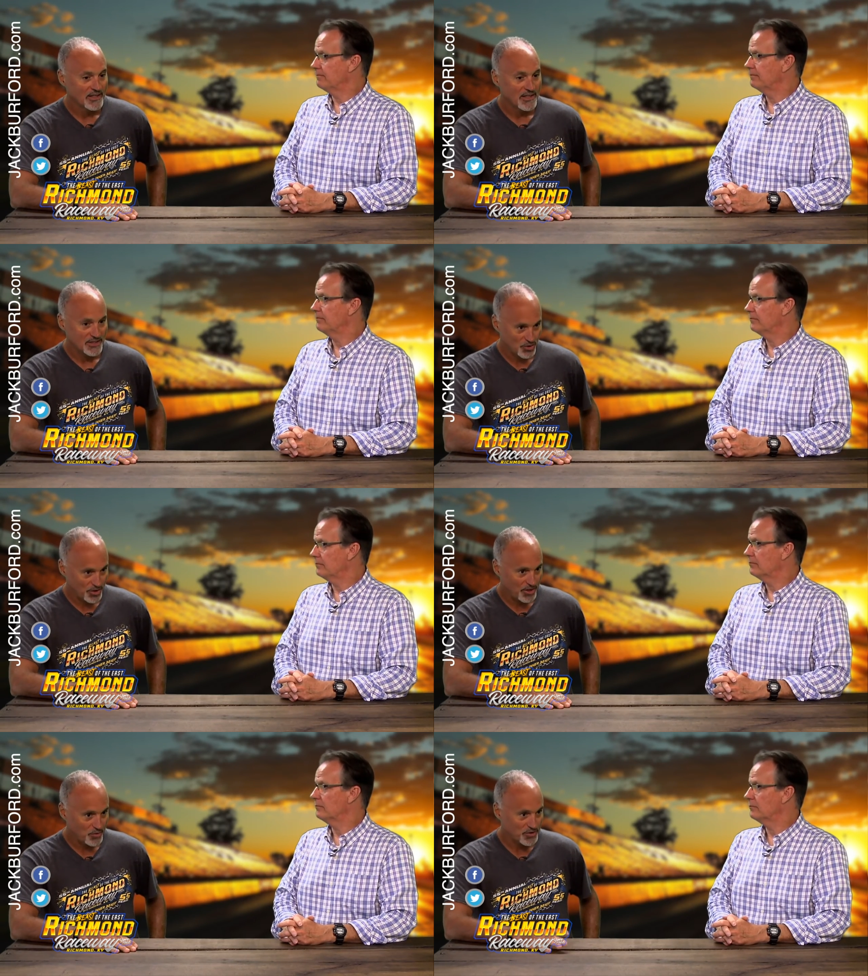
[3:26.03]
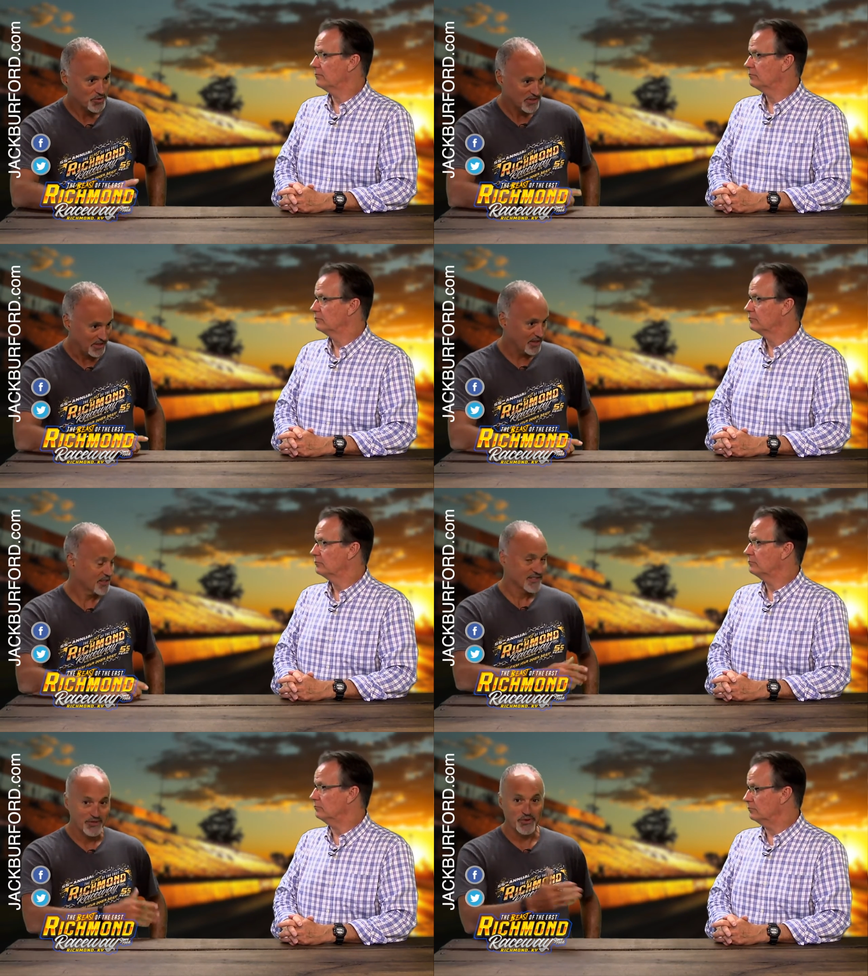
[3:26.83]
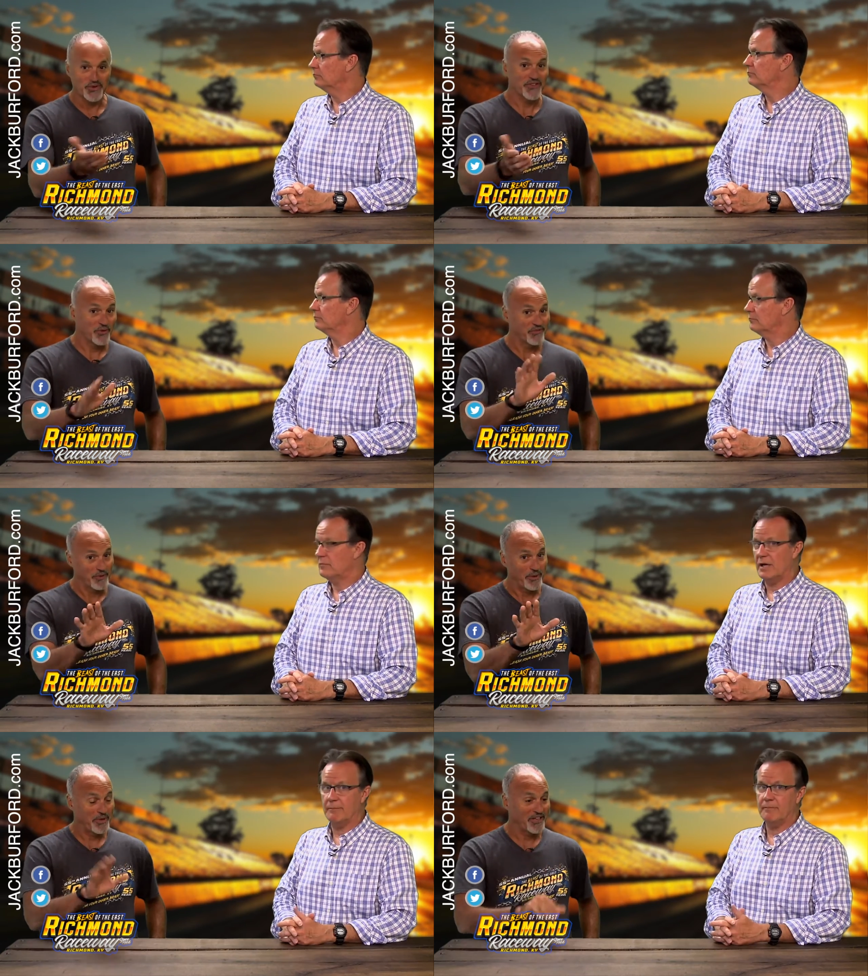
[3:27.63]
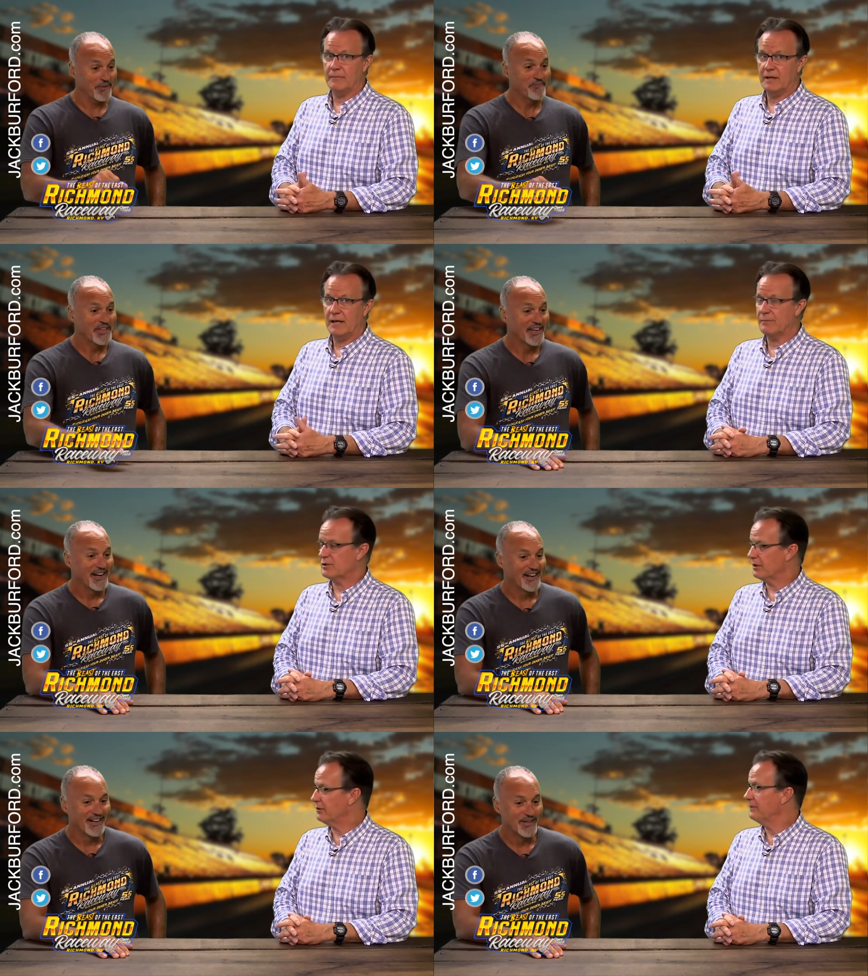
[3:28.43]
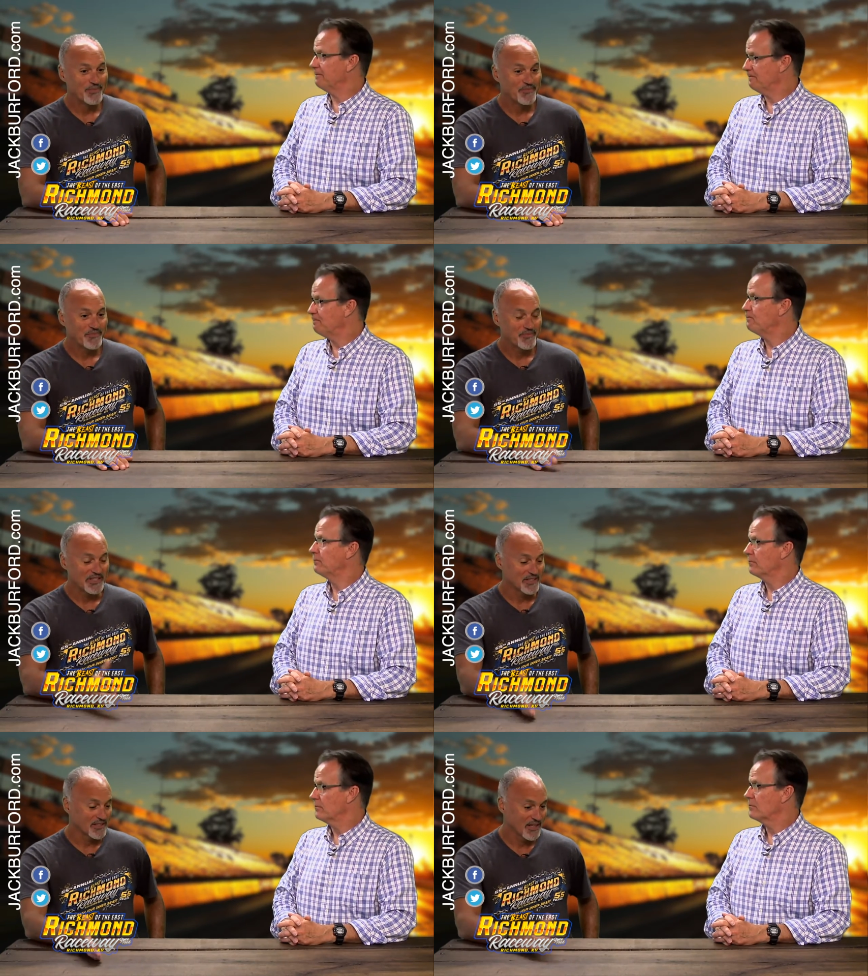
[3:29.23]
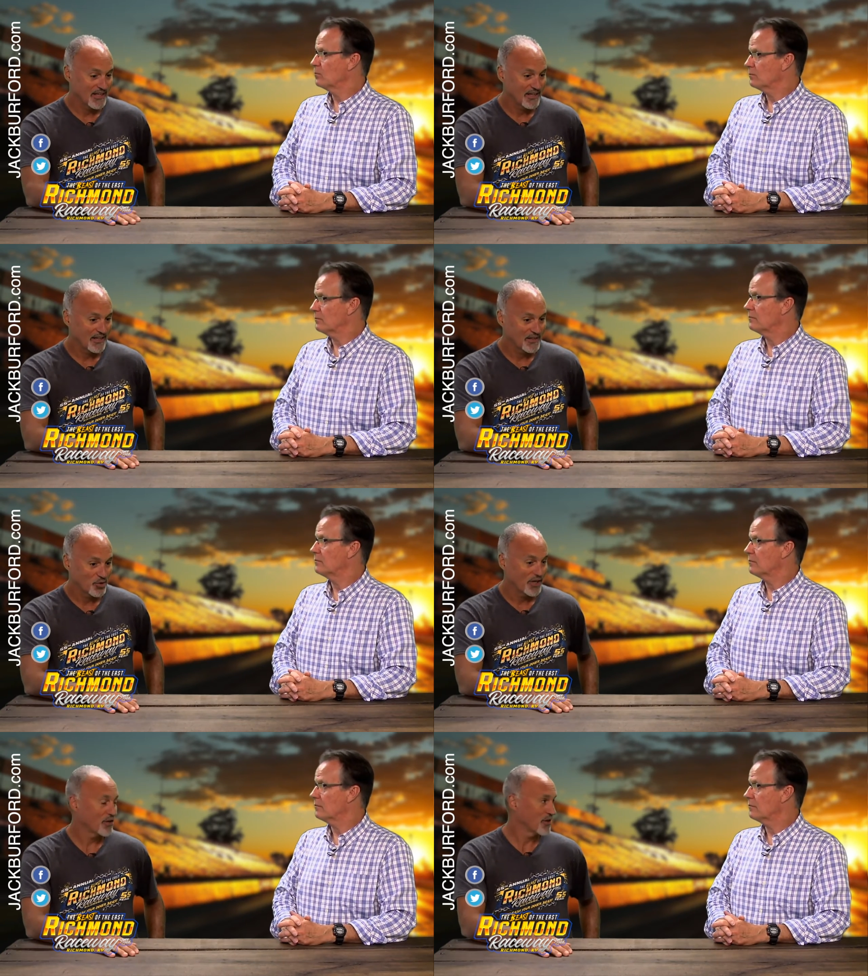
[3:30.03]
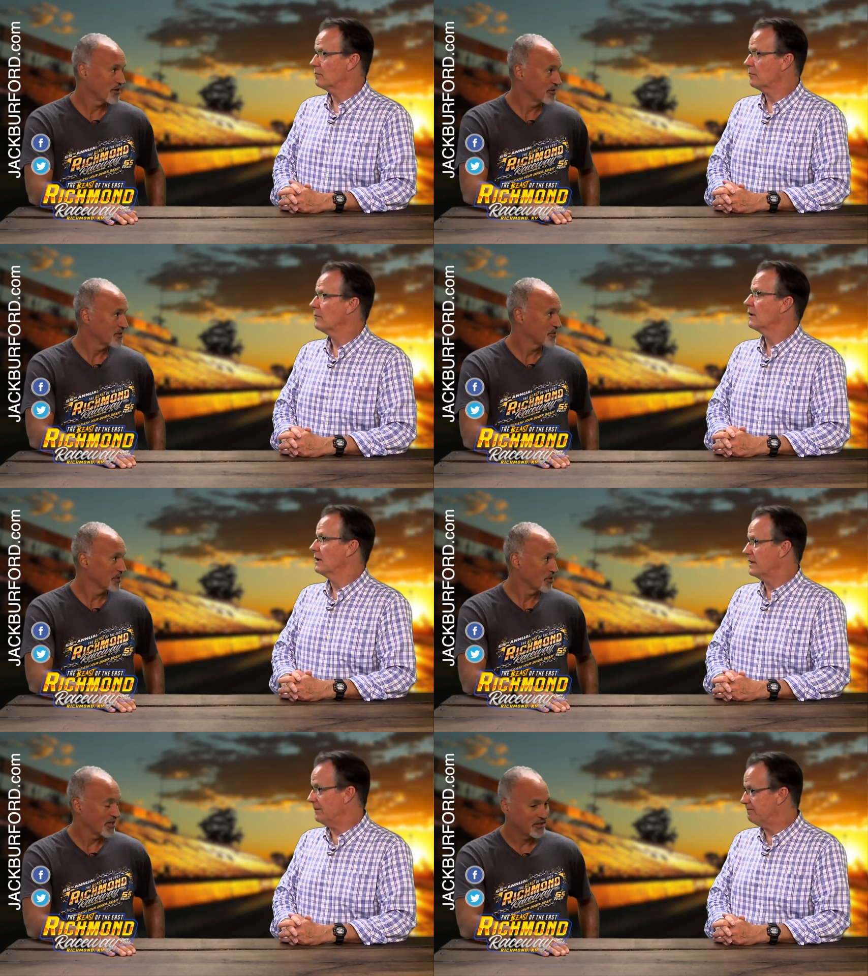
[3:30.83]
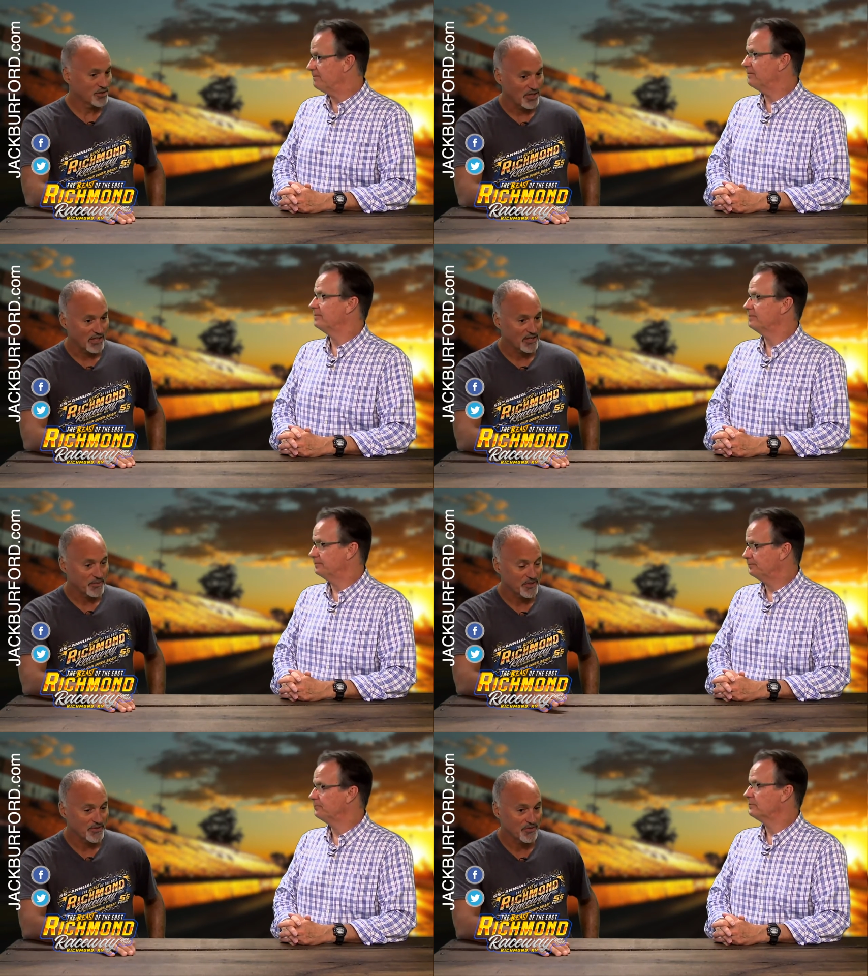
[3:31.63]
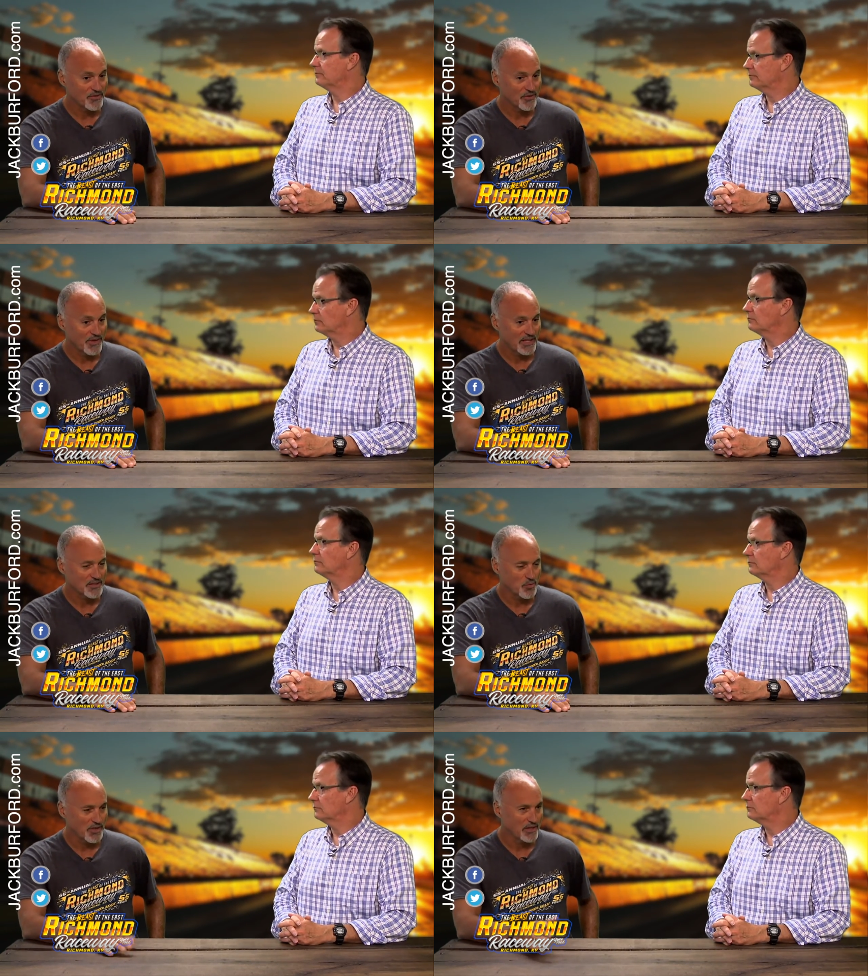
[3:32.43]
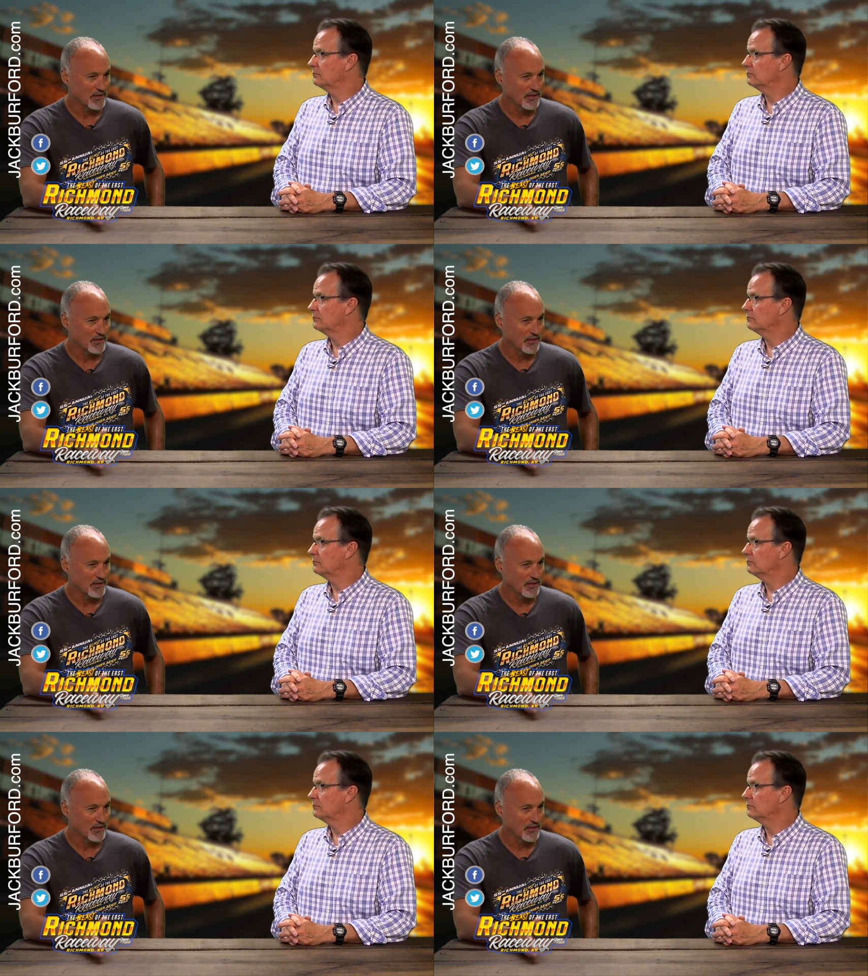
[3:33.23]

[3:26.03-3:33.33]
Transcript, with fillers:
Speaker 1: yesterday, which was Sunday, because like mm-hmm. we always say, we film yep. on Monday. Absolutely. Um, my son got out on the grader, and we graded yep. the track up because you know we had some rain